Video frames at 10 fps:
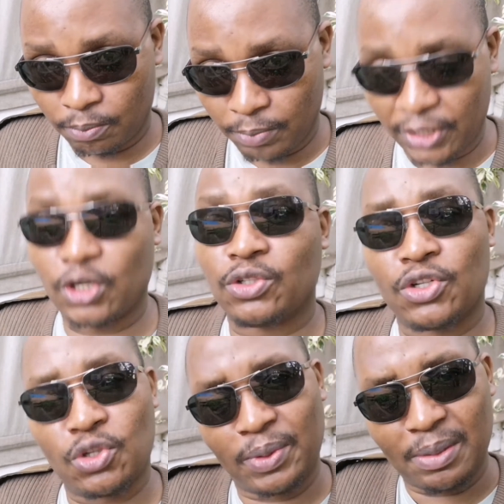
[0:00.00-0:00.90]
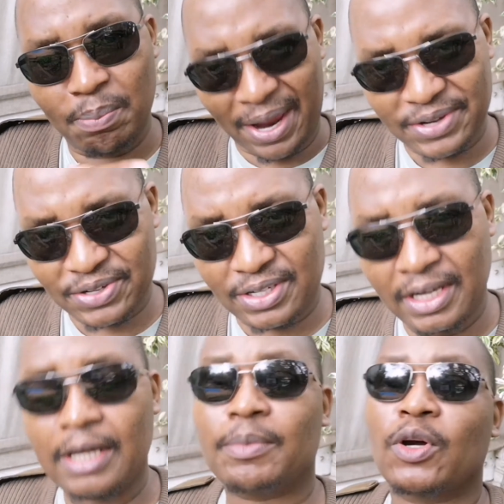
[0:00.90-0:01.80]
make sure to do it best,
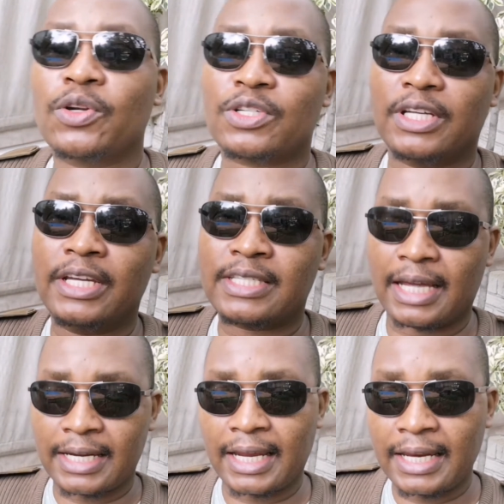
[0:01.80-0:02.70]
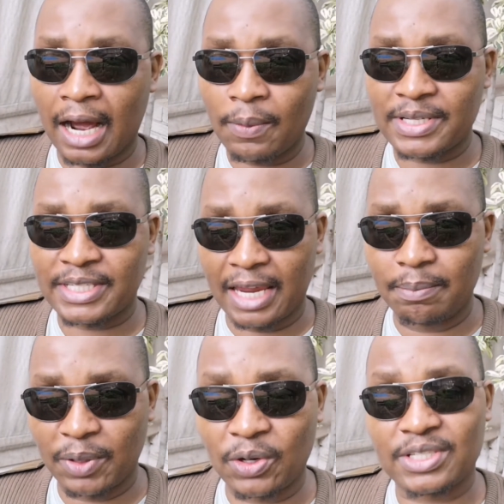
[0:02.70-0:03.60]
because it's an hours
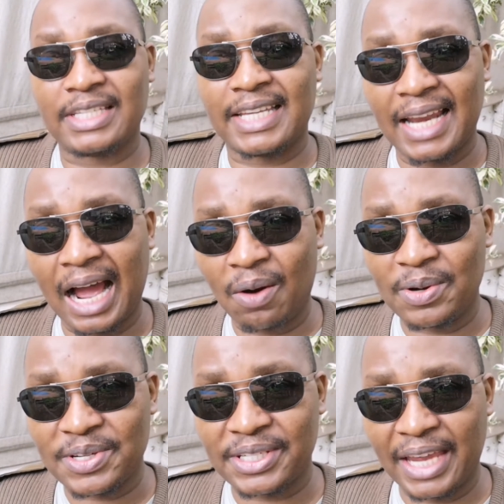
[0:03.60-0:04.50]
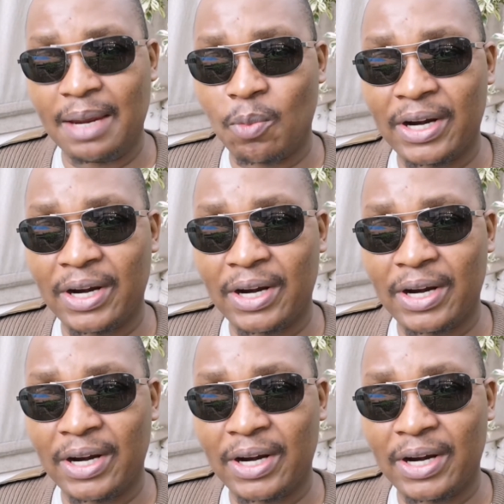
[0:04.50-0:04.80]
game.